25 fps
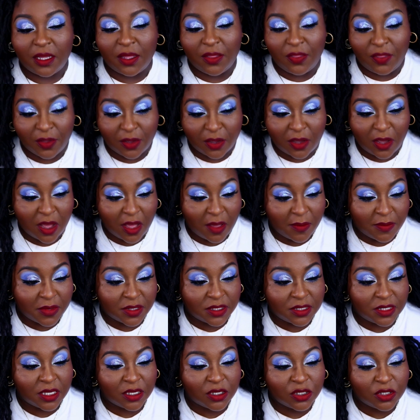in the comment
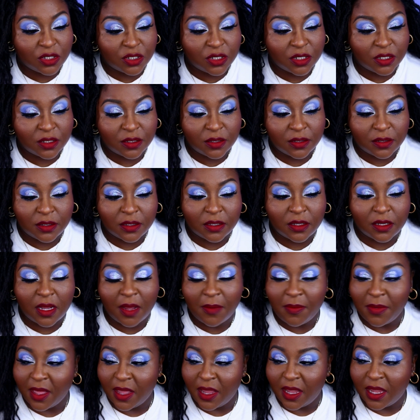section. I'm
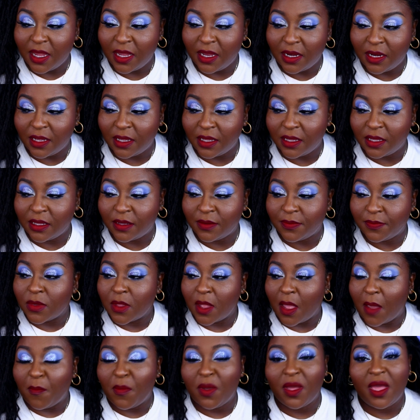not hating it.
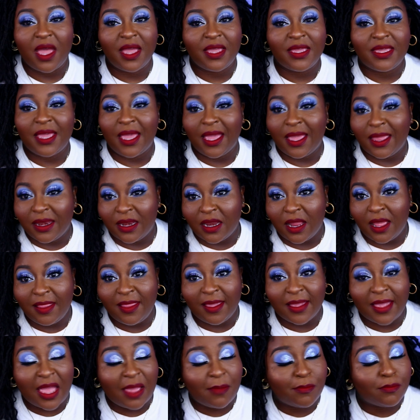But again, like,
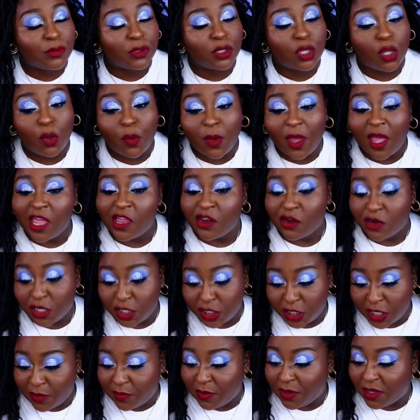I'm low
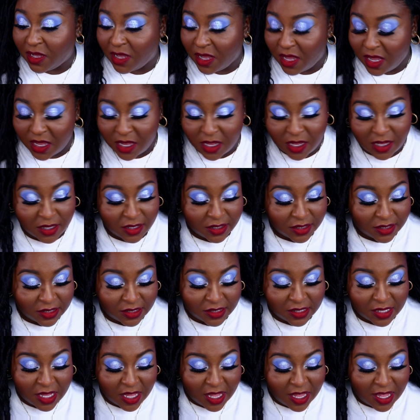energy because
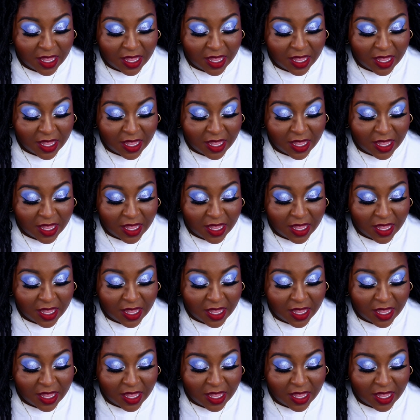